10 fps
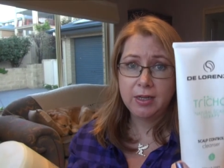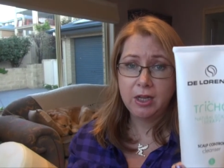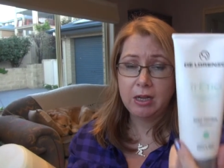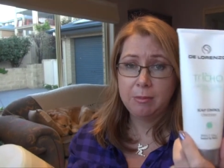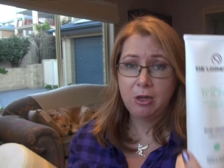
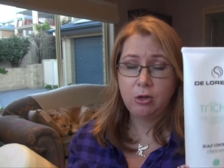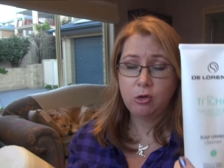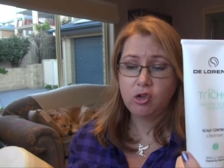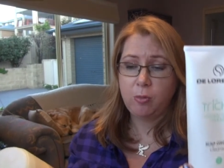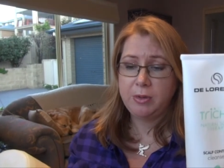like at my
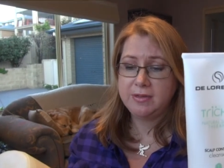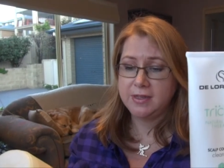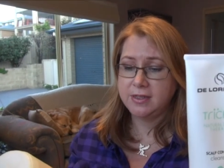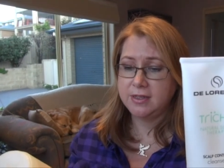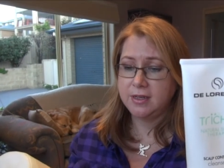local shopping
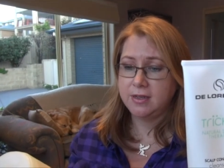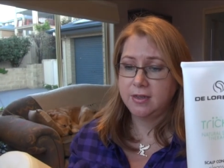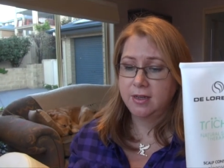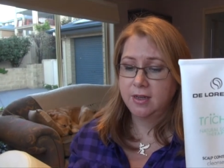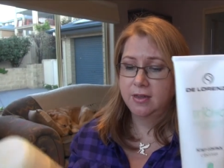centre.
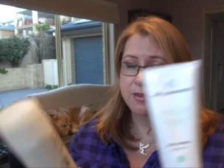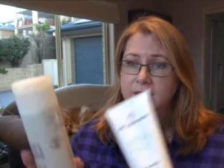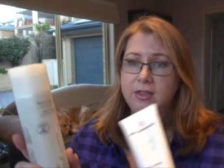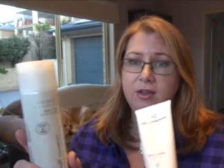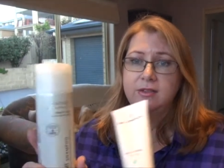
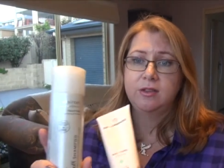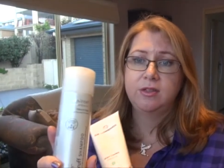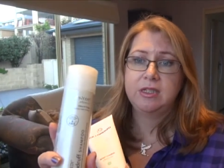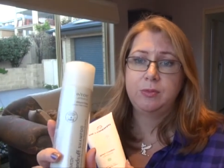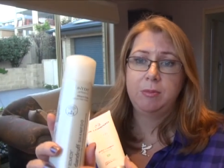They don't sell
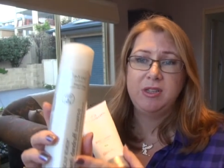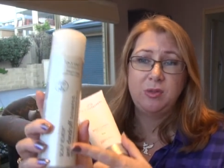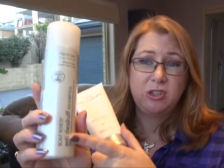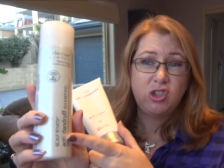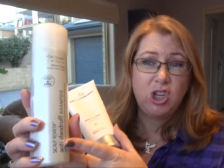this one, but this
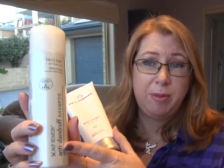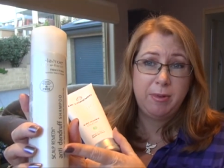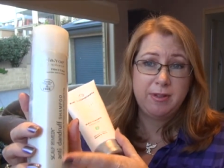one's cheaper.